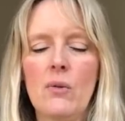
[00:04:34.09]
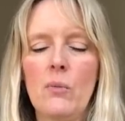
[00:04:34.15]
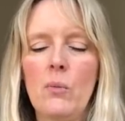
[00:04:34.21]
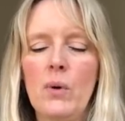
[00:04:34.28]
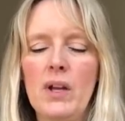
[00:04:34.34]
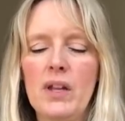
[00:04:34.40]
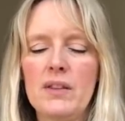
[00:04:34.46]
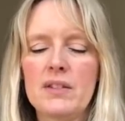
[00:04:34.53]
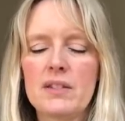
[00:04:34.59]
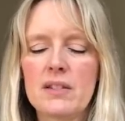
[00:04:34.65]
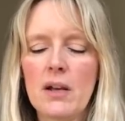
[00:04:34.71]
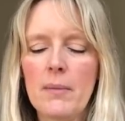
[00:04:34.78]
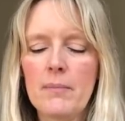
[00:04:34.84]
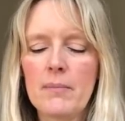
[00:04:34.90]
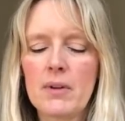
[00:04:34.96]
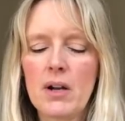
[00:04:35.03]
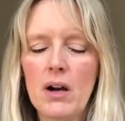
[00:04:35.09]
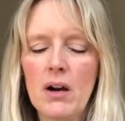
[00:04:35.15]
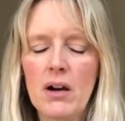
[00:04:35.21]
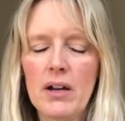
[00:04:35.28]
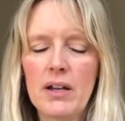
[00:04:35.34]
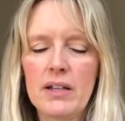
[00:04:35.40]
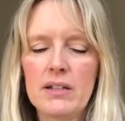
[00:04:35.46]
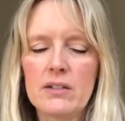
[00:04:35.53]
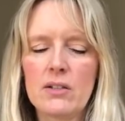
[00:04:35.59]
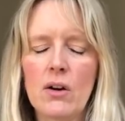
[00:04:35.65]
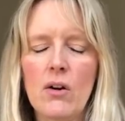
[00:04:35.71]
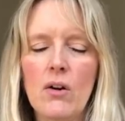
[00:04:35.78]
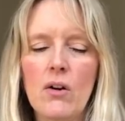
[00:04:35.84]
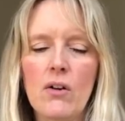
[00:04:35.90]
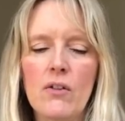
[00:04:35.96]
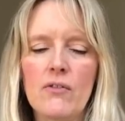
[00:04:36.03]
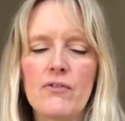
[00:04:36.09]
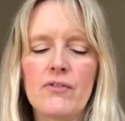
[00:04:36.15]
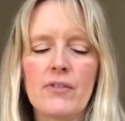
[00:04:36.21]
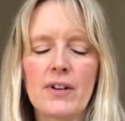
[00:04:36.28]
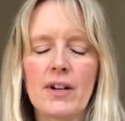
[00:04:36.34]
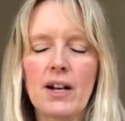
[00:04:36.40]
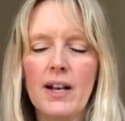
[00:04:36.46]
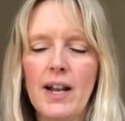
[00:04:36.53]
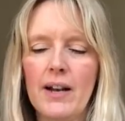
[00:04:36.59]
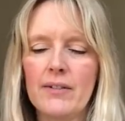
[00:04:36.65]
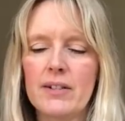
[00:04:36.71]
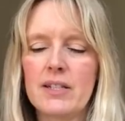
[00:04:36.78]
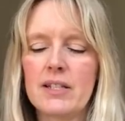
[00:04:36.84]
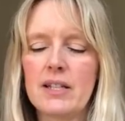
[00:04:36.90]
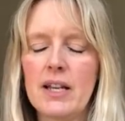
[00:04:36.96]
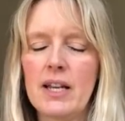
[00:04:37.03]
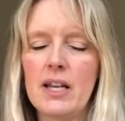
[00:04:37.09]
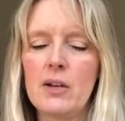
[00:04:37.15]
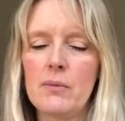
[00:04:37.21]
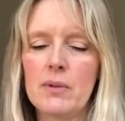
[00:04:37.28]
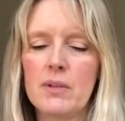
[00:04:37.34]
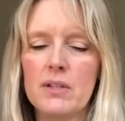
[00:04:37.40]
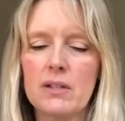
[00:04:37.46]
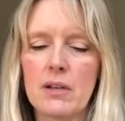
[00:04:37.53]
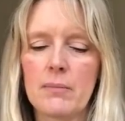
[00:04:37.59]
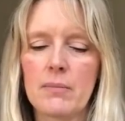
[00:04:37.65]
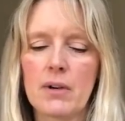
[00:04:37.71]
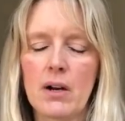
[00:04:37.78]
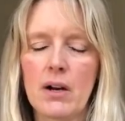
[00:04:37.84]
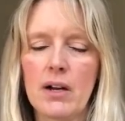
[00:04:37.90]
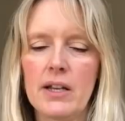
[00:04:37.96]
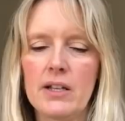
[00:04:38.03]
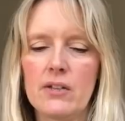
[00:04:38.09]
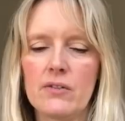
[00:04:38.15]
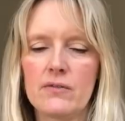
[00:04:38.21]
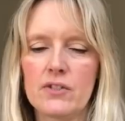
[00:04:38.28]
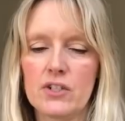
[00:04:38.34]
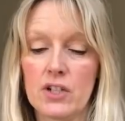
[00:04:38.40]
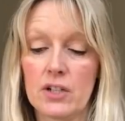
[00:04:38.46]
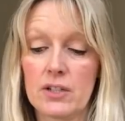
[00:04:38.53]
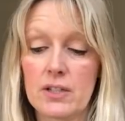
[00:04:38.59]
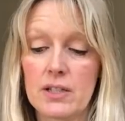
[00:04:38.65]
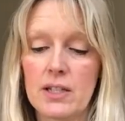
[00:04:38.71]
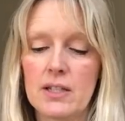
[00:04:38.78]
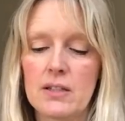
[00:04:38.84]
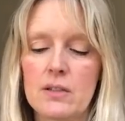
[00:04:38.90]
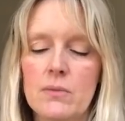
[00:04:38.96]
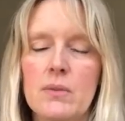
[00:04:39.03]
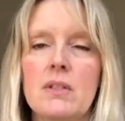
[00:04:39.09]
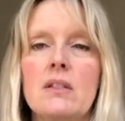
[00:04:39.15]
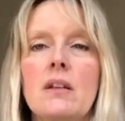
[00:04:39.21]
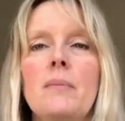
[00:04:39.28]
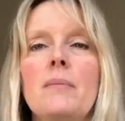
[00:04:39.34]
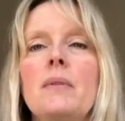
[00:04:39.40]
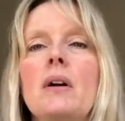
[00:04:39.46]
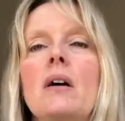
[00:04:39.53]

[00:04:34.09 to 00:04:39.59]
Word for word: with some kind of clarity, with some kind of justice, with some